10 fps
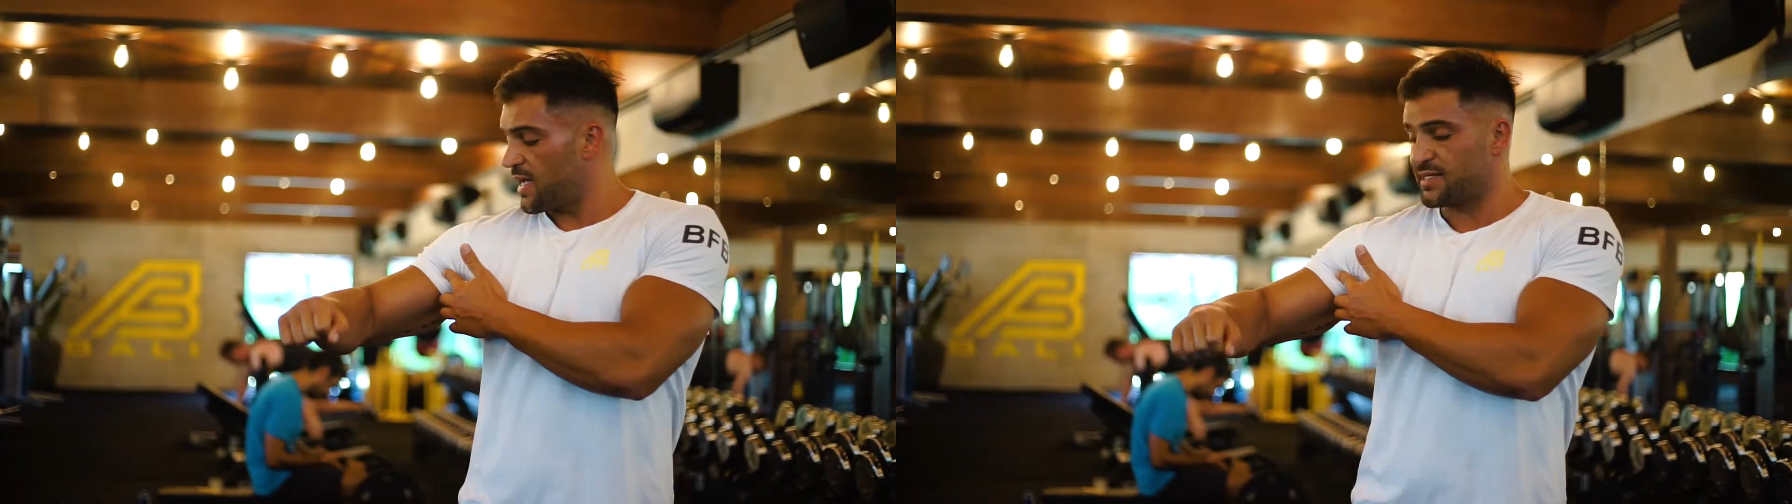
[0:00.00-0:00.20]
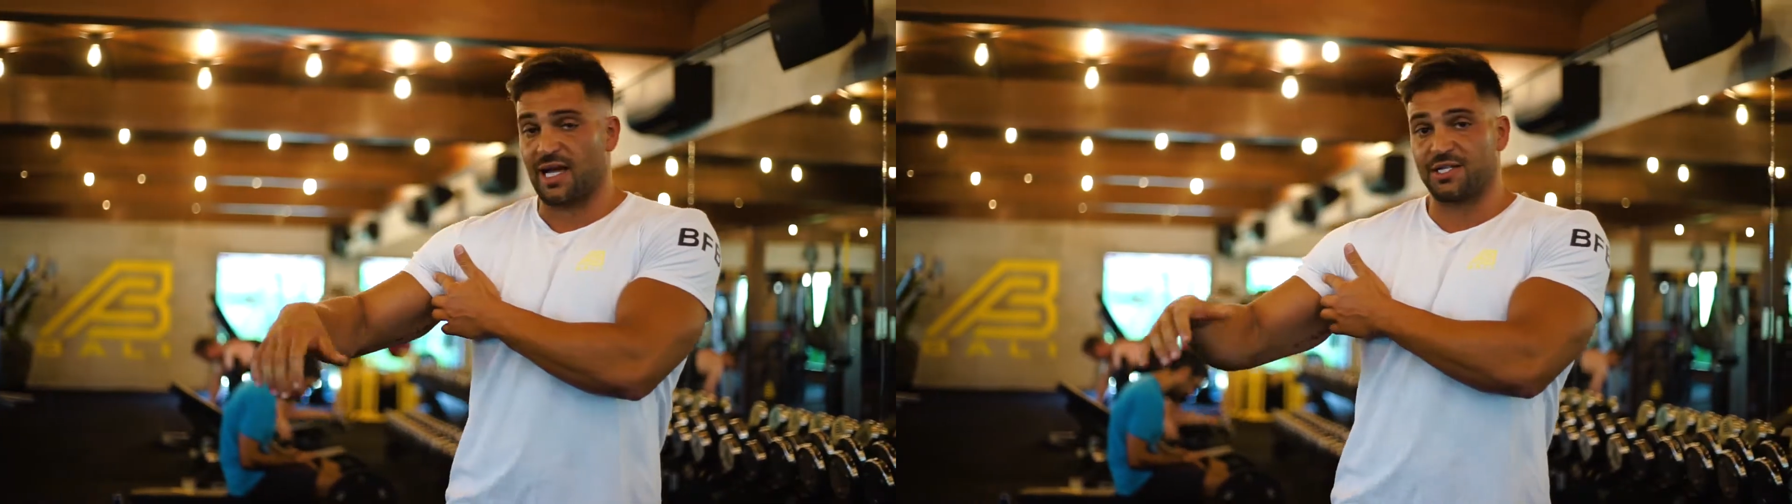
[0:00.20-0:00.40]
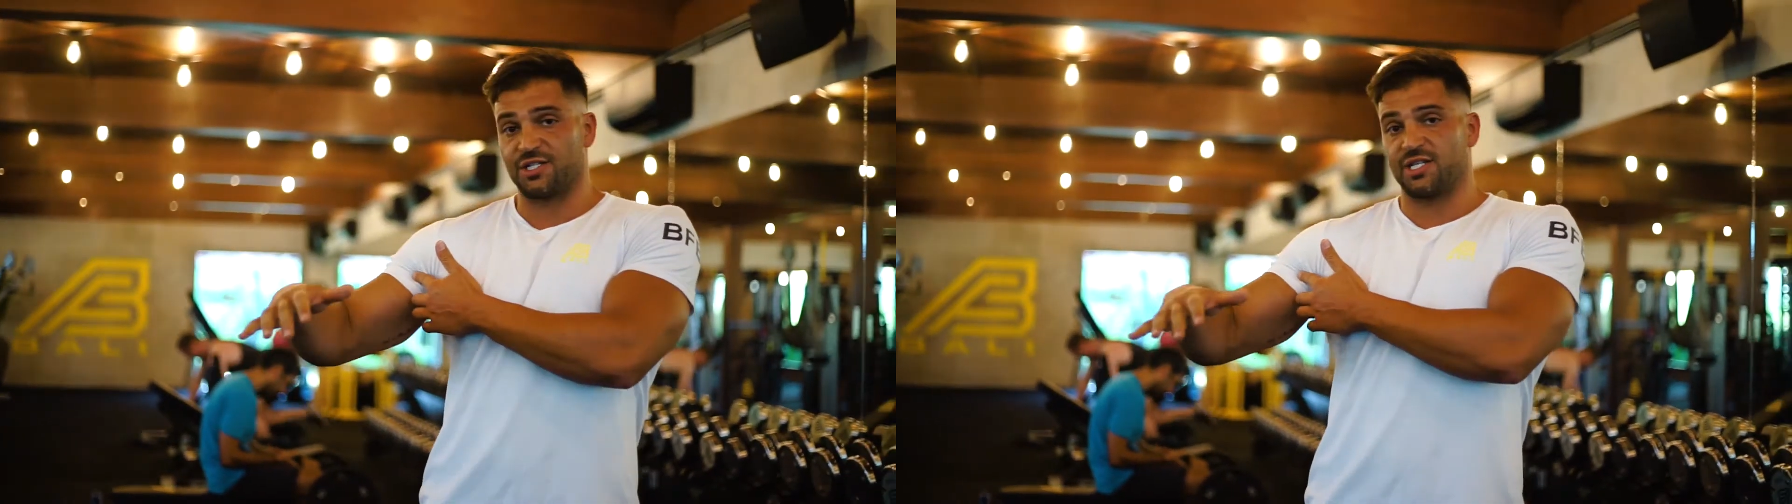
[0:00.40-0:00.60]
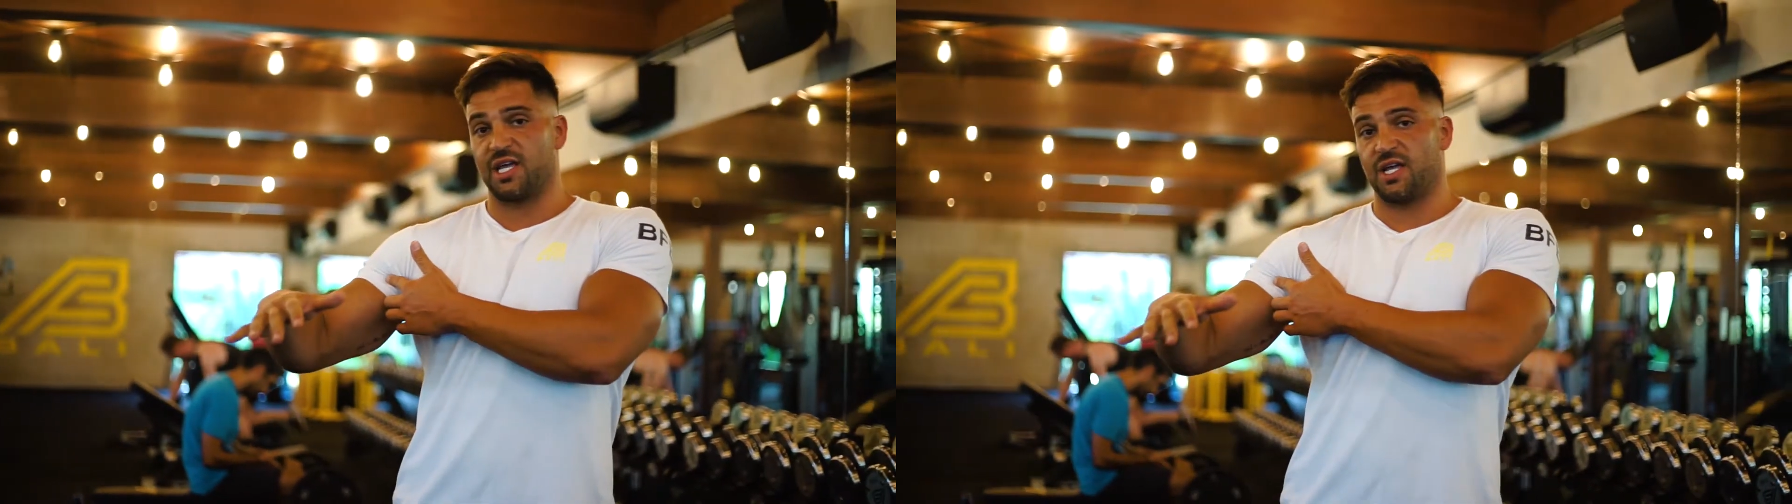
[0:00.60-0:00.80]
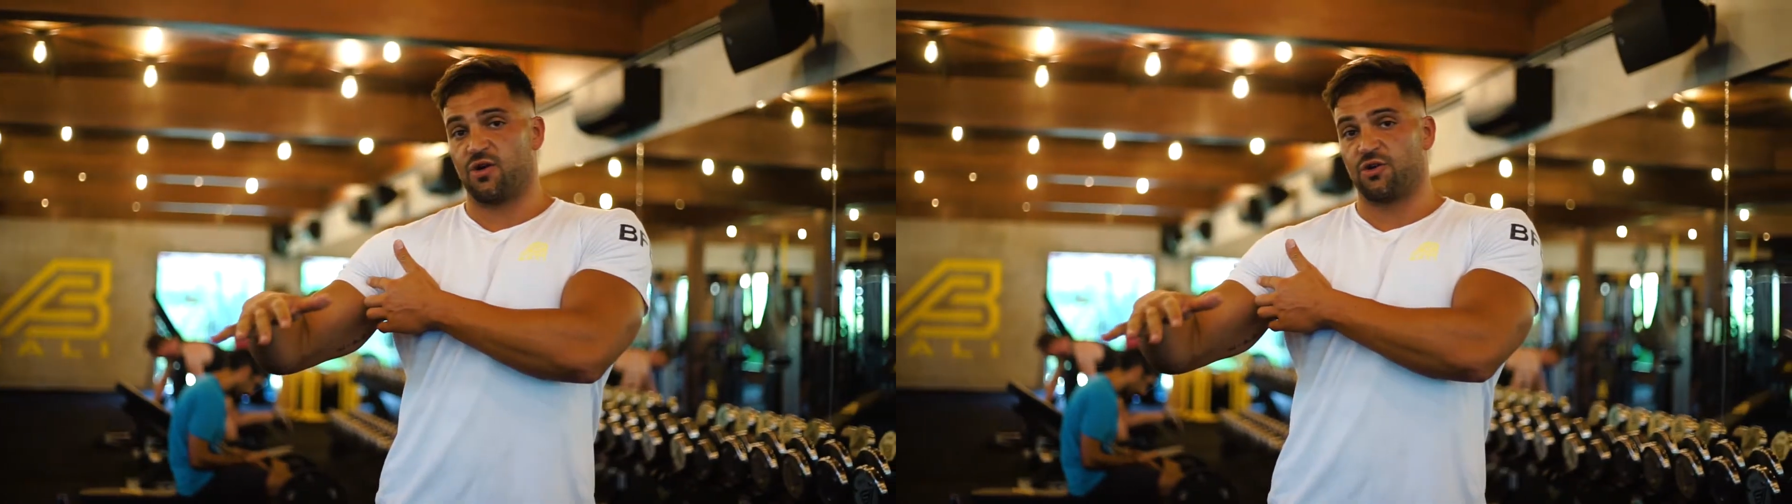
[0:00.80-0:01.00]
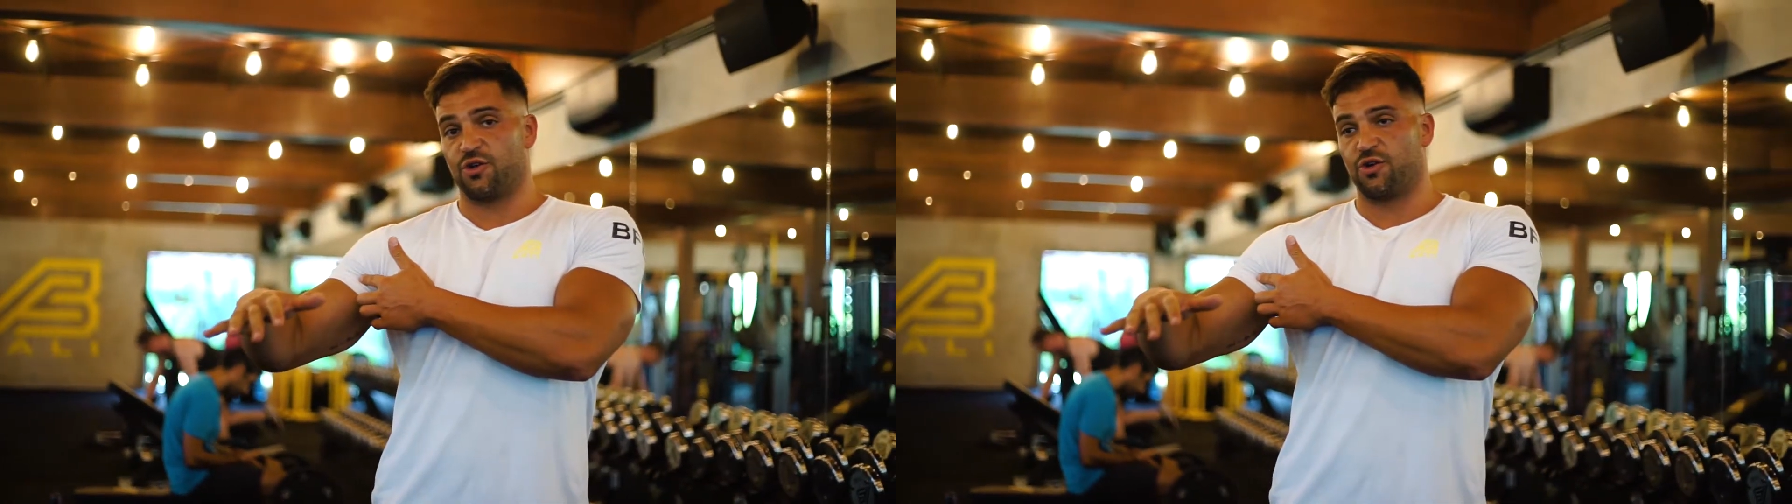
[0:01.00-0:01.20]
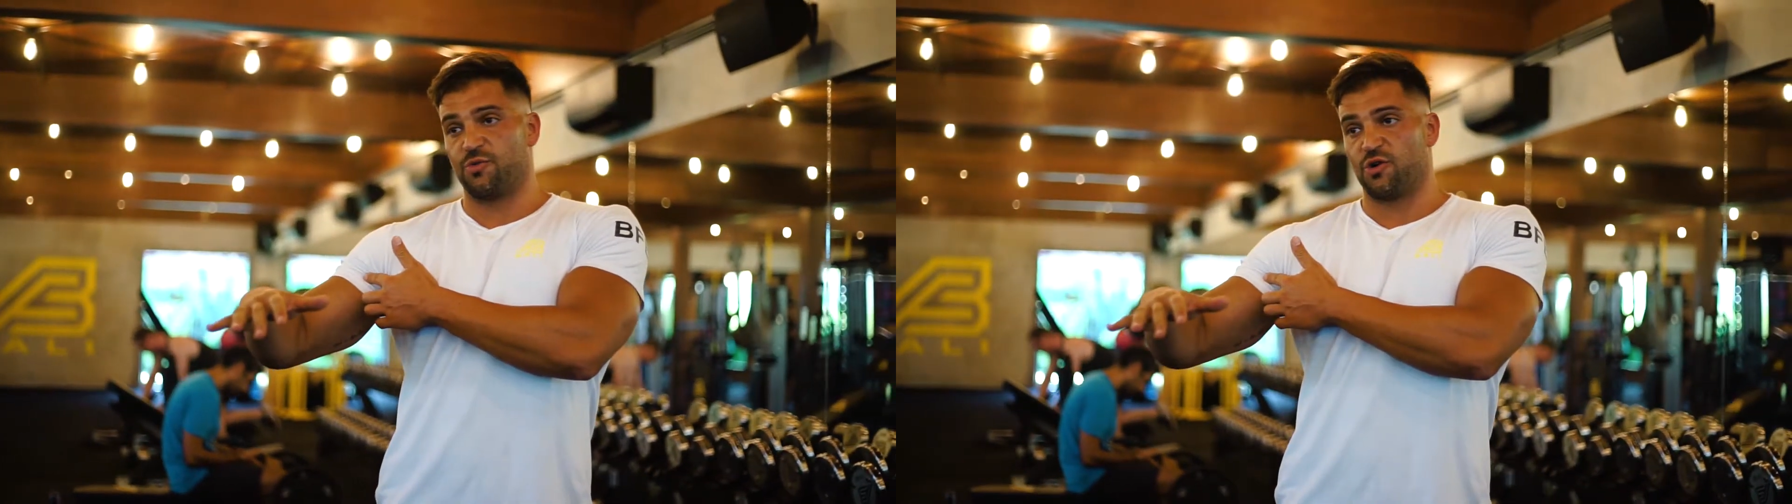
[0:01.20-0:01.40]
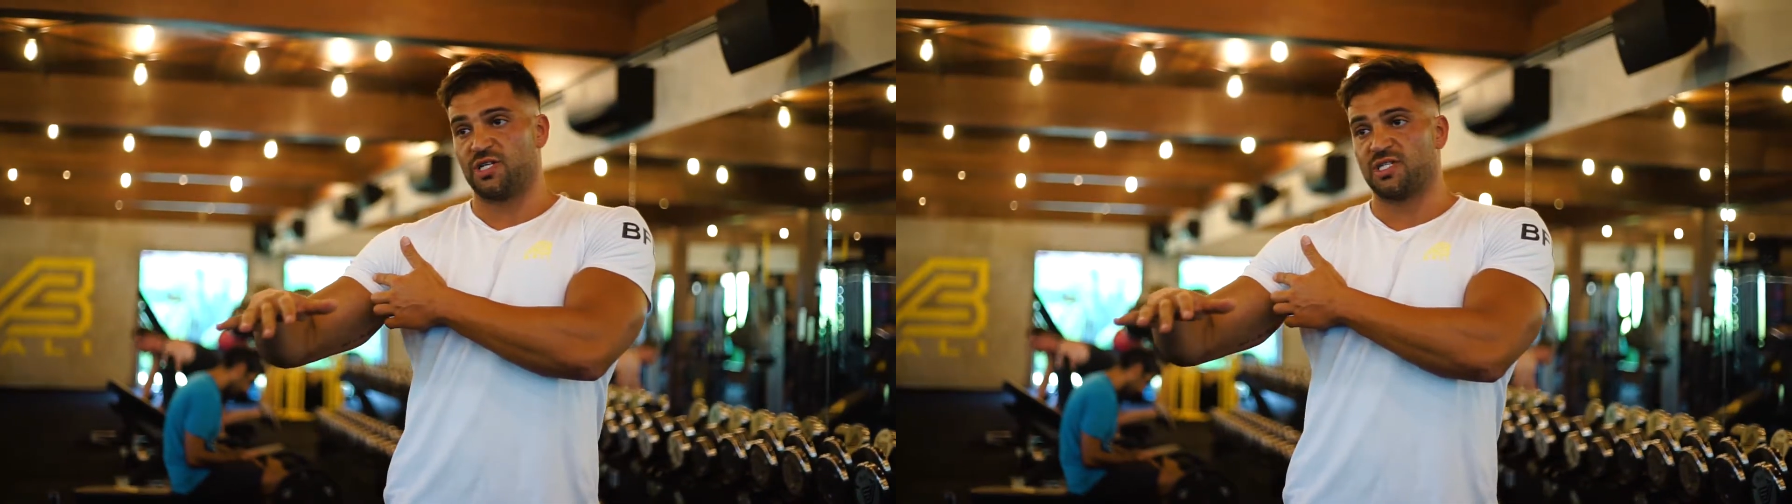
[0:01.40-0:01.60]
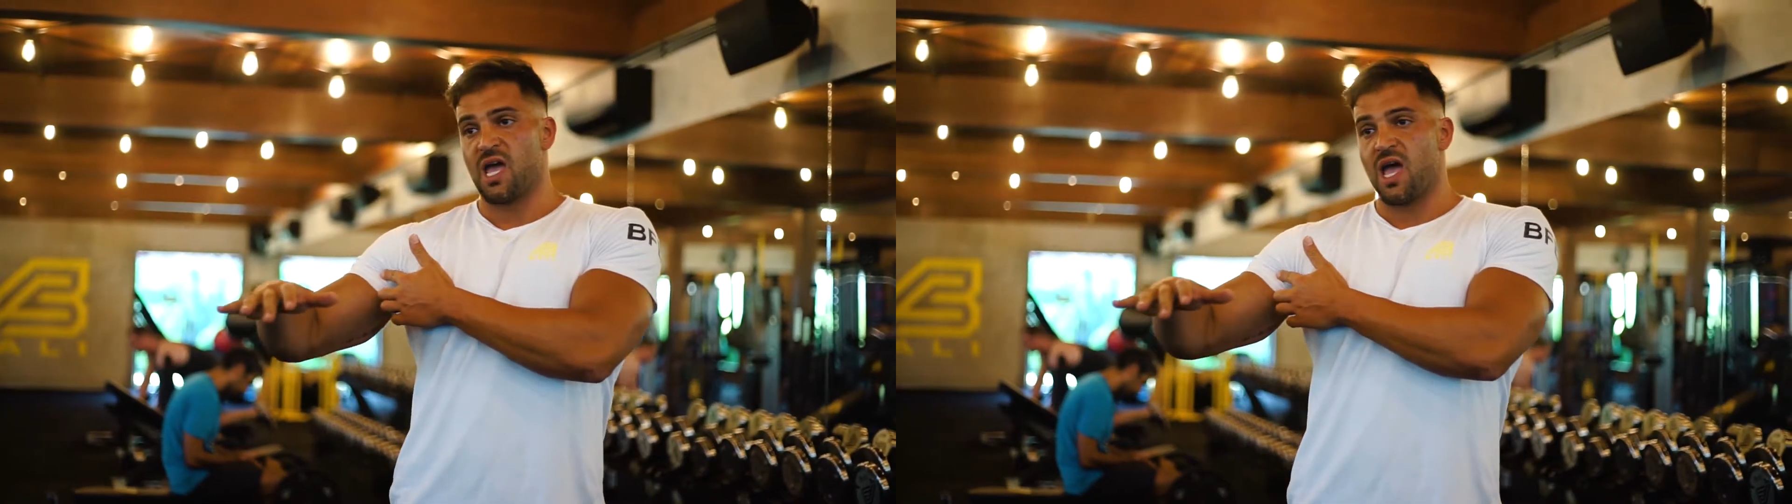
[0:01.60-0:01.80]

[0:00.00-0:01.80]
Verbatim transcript: attaches here on your humerus,